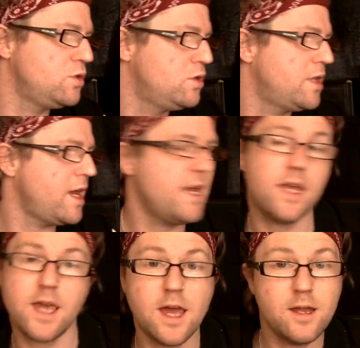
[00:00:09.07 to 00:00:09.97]
they
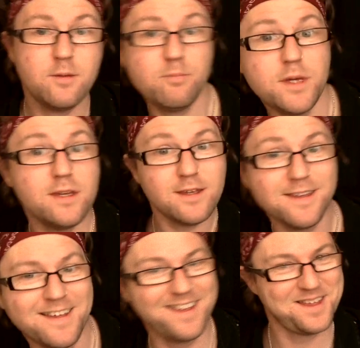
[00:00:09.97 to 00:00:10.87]
can be.
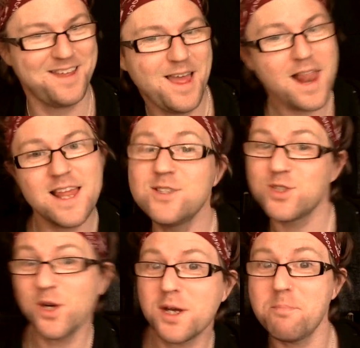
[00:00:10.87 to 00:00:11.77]
Let's
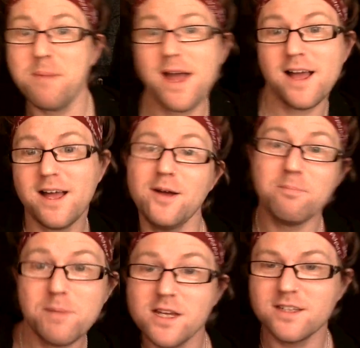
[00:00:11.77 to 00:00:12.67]
talk about
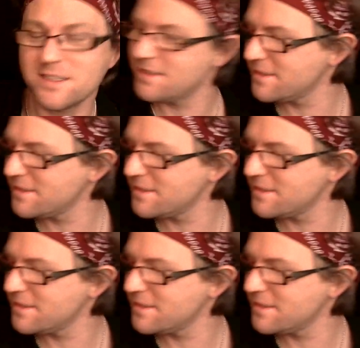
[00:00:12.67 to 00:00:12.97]
blood.